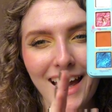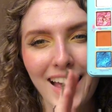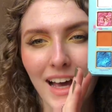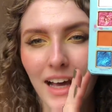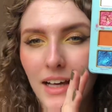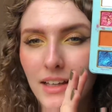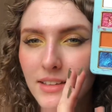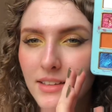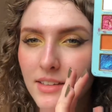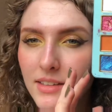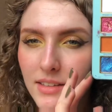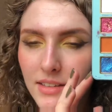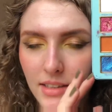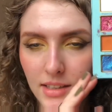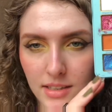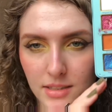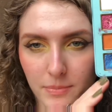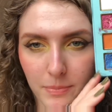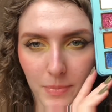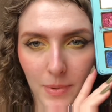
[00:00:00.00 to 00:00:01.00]
And
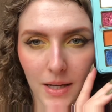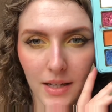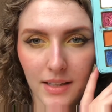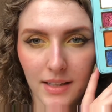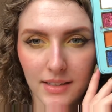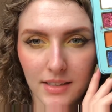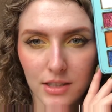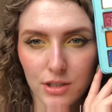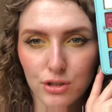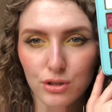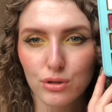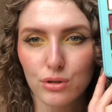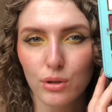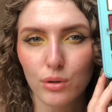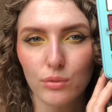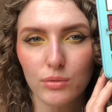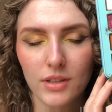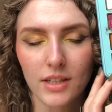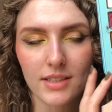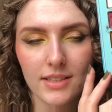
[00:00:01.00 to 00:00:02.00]
this palette is
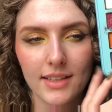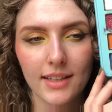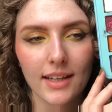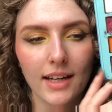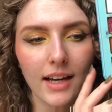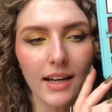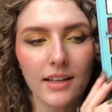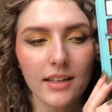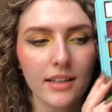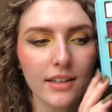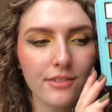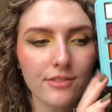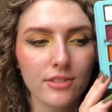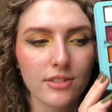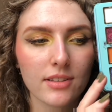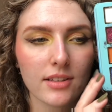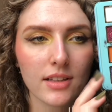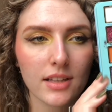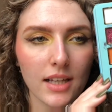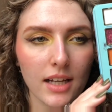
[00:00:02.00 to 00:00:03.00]
so nice. Like, I
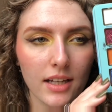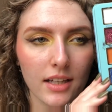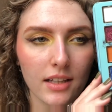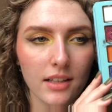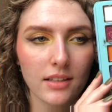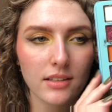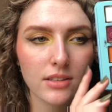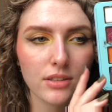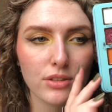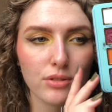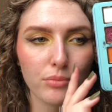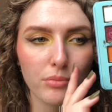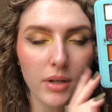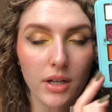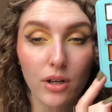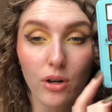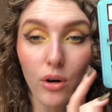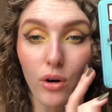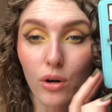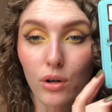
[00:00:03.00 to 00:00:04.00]
even liked
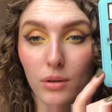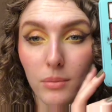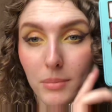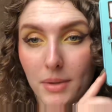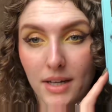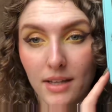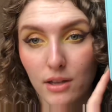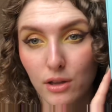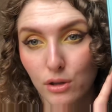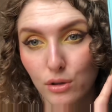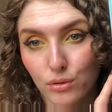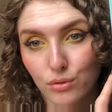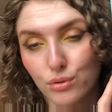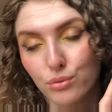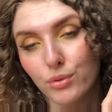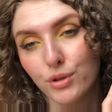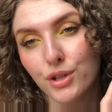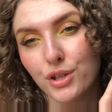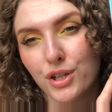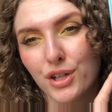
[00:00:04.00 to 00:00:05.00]
my all matte looks
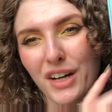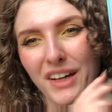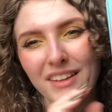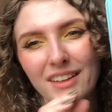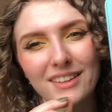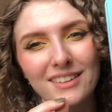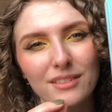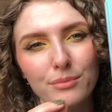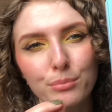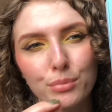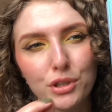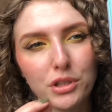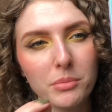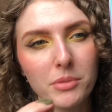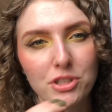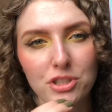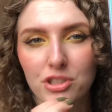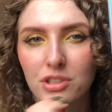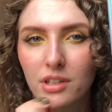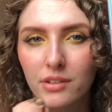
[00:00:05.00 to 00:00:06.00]
with her, and I pretty
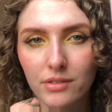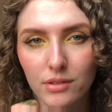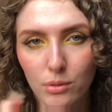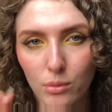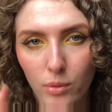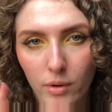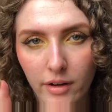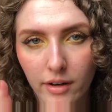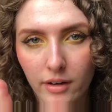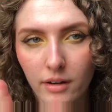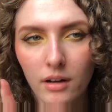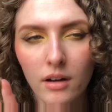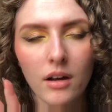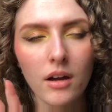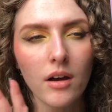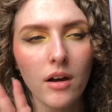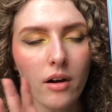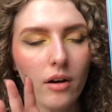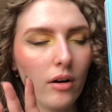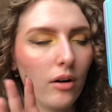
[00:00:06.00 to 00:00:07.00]
much never wear
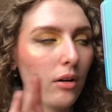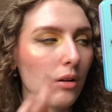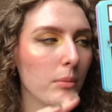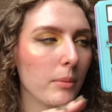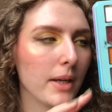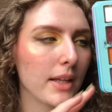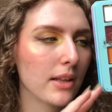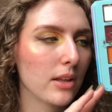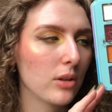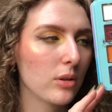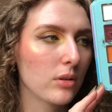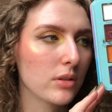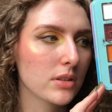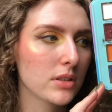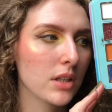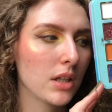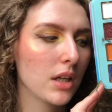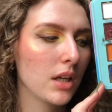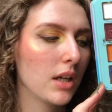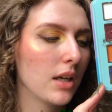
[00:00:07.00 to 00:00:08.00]
all matte looks,
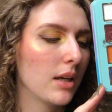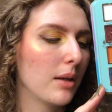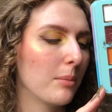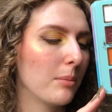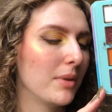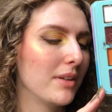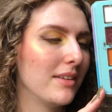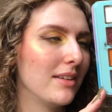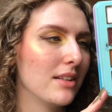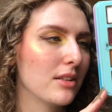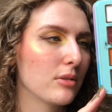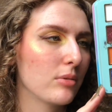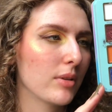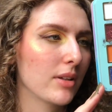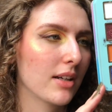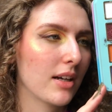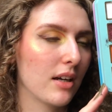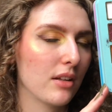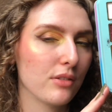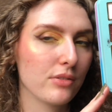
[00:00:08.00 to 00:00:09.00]
but this one
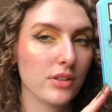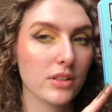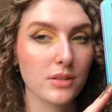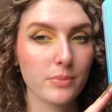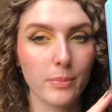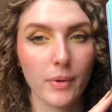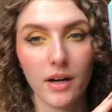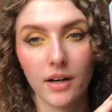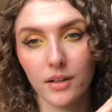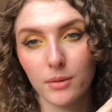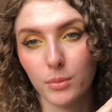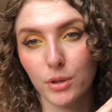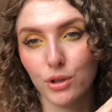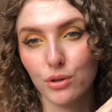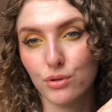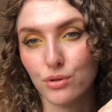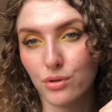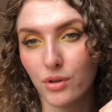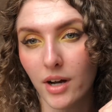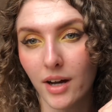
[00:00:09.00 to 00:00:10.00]
kind of inspired me to
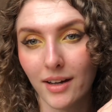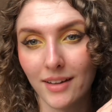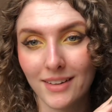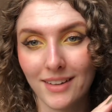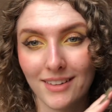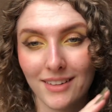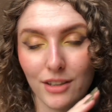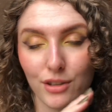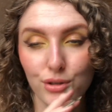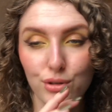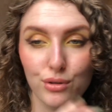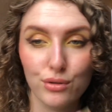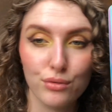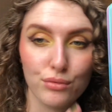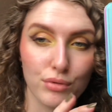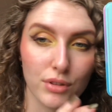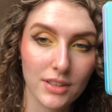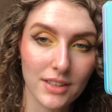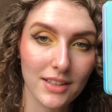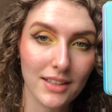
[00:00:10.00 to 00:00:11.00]
try it, and I do
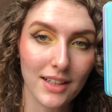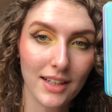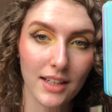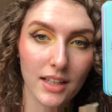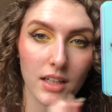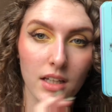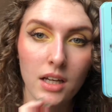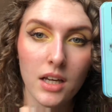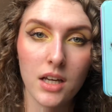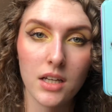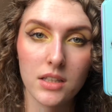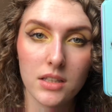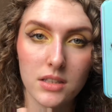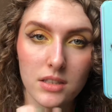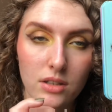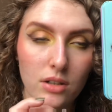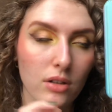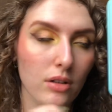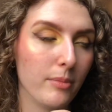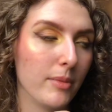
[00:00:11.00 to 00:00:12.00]
really like
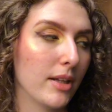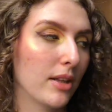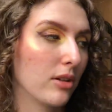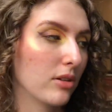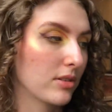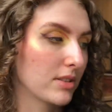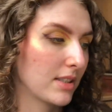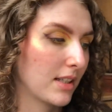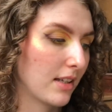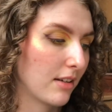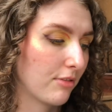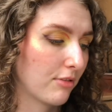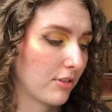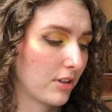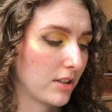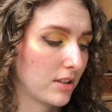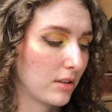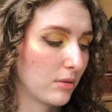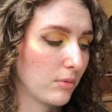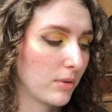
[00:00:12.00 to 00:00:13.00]
the all matte looks that I've
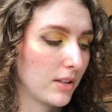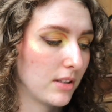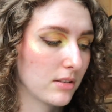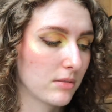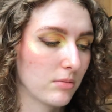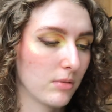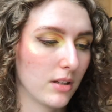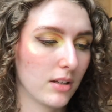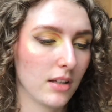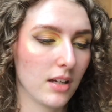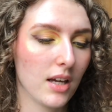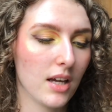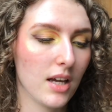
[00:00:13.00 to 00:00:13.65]
created with this one.